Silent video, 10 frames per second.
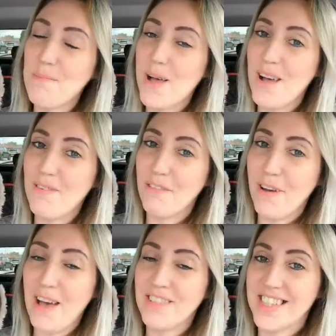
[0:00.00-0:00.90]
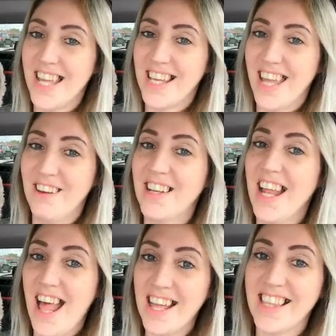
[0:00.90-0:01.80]
got a perfect Father's Day gift,
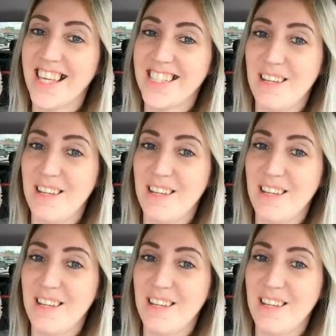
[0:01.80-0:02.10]
and I think